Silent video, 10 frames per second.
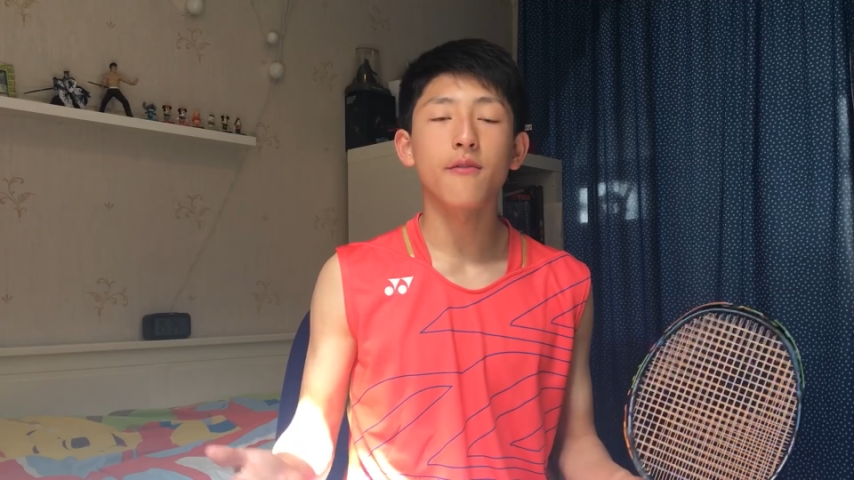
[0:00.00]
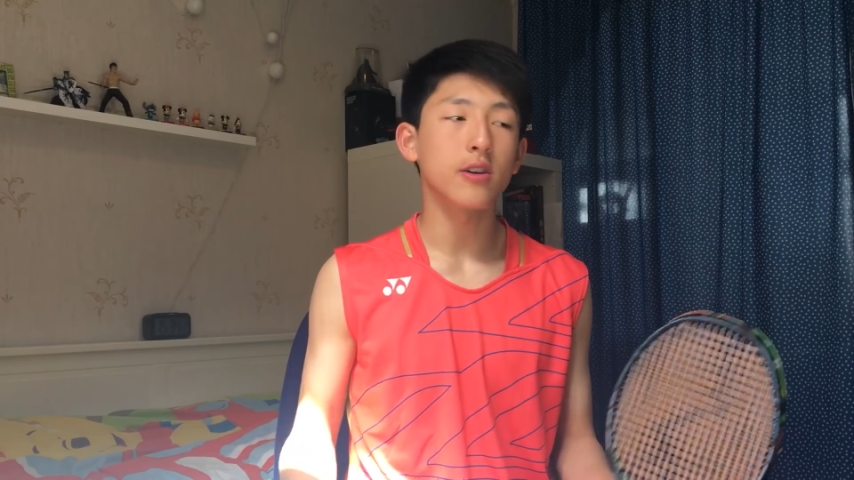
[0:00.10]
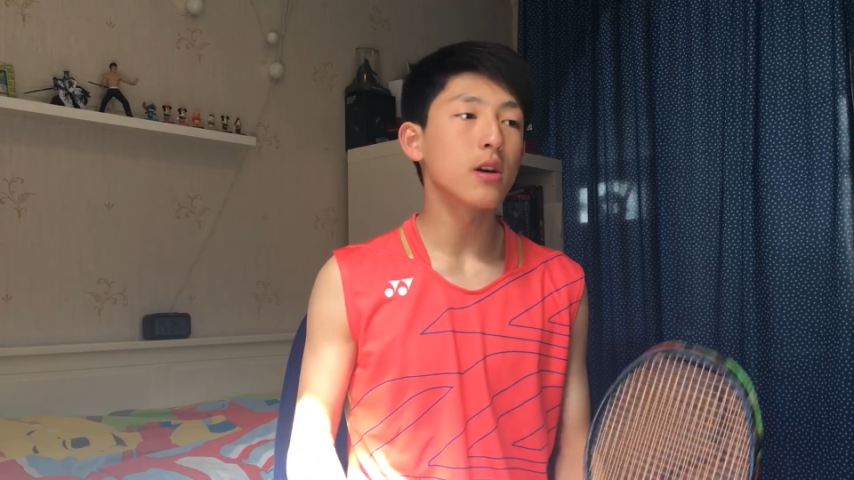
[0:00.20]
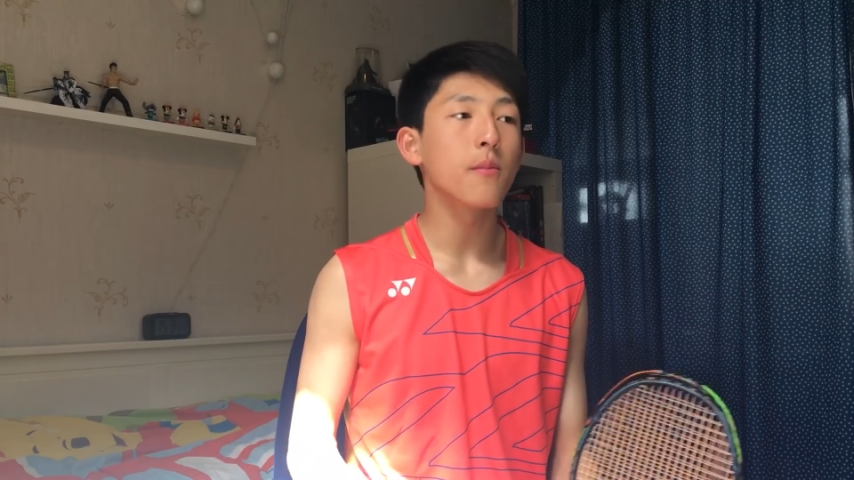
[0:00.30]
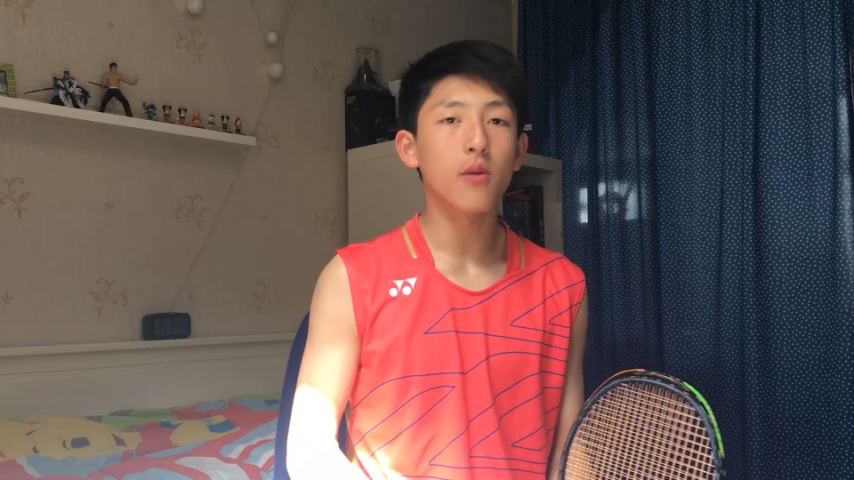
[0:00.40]
for
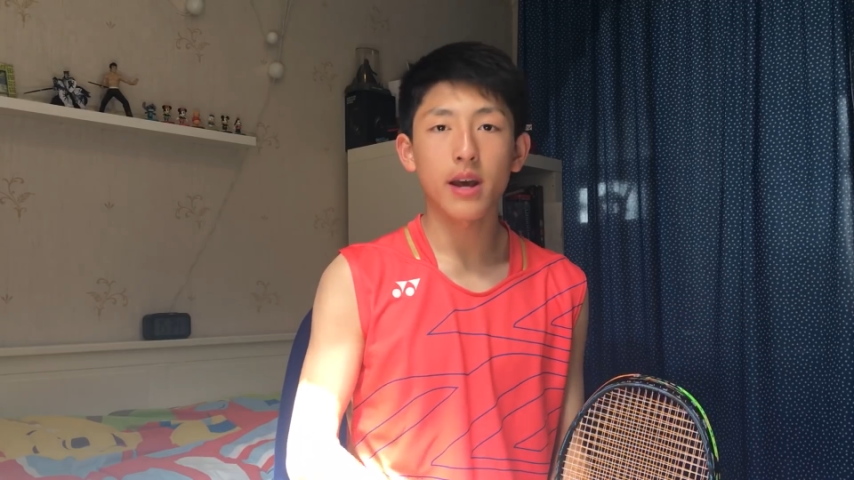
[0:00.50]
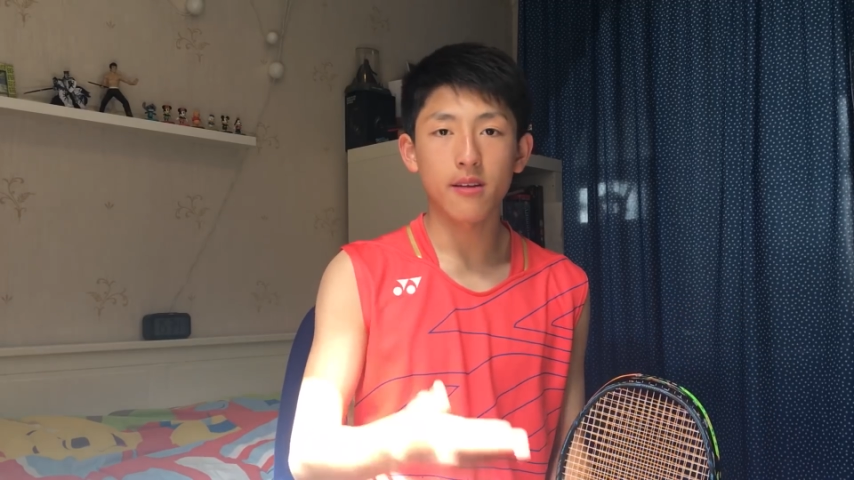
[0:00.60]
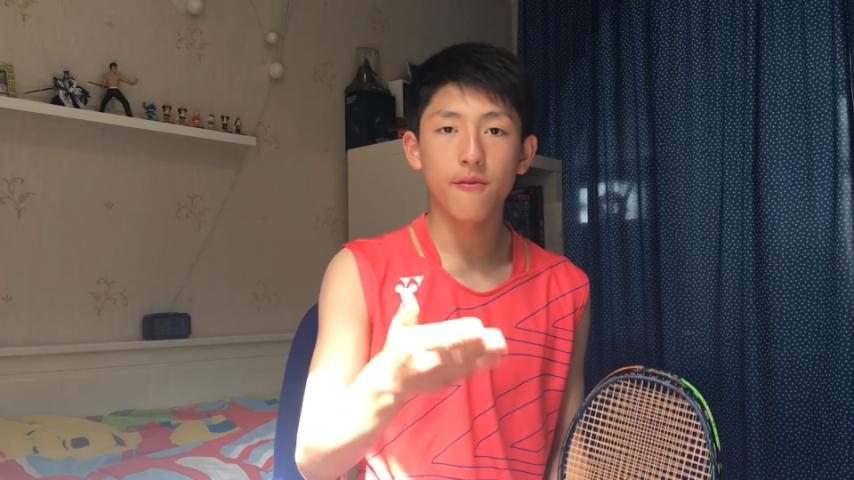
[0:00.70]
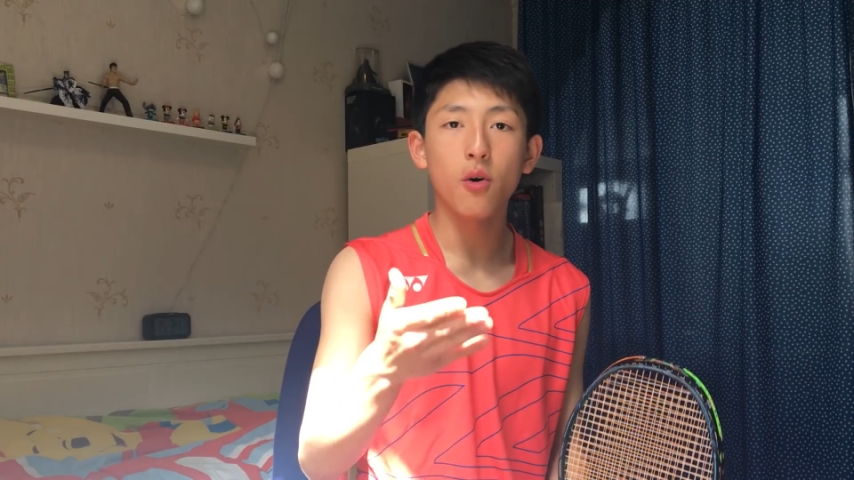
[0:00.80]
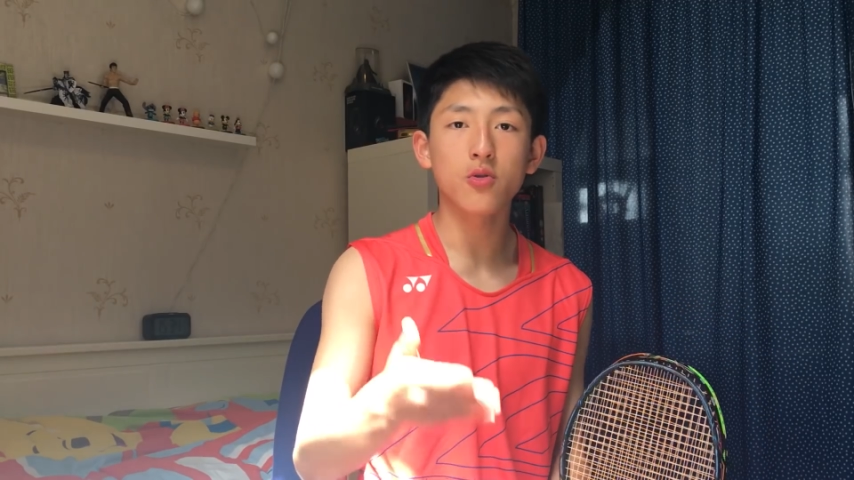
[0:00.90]
example, like
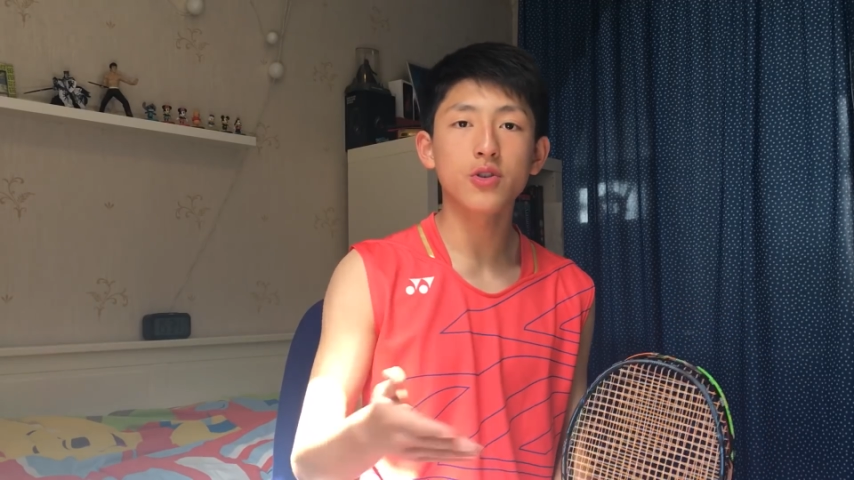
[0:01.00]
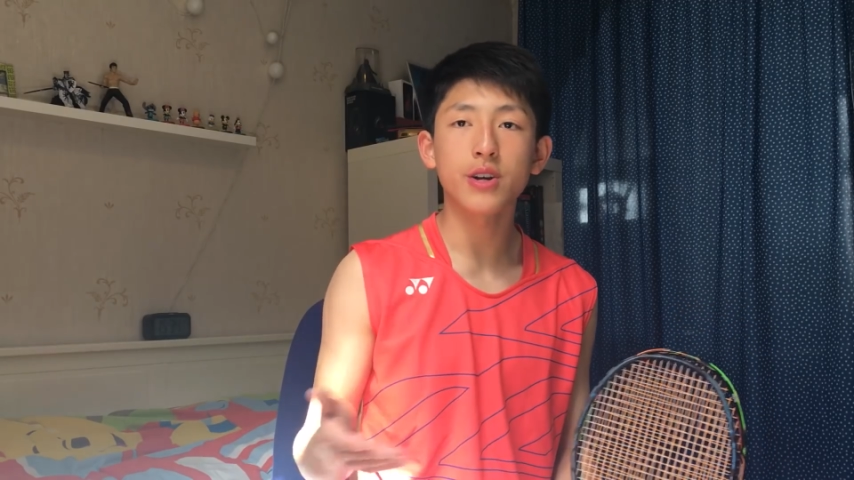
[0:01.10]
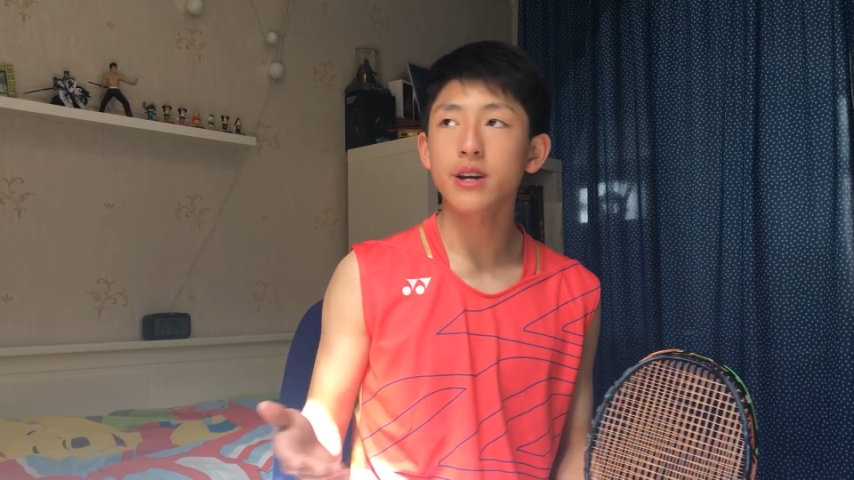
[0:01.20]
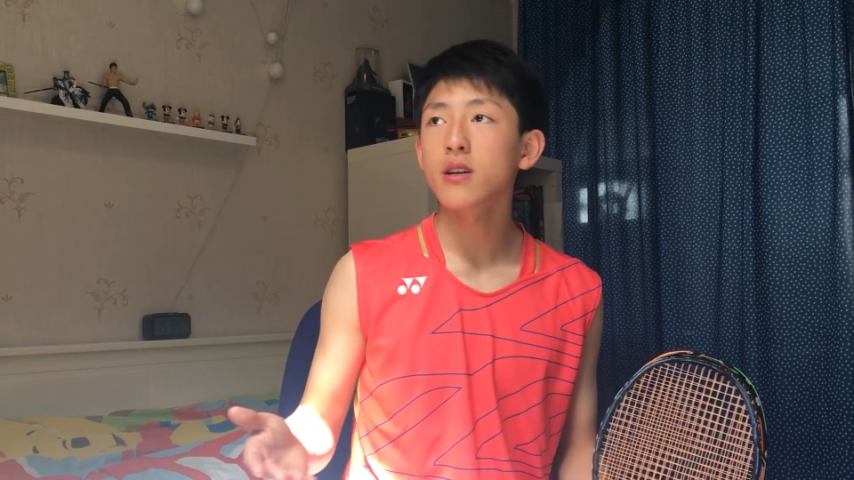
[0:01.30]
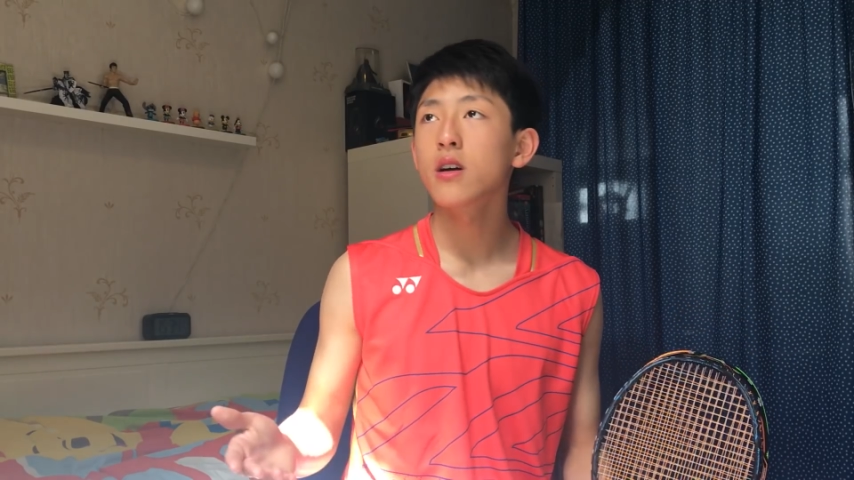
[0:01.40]
the
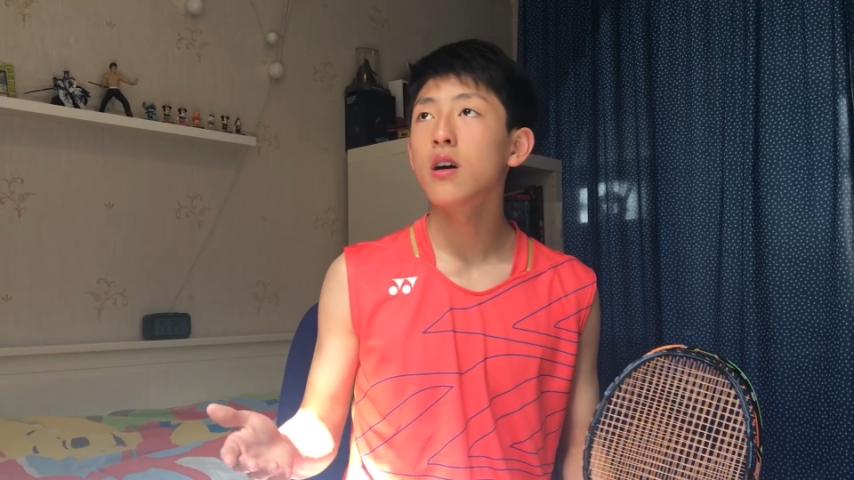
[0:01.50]
Voltric,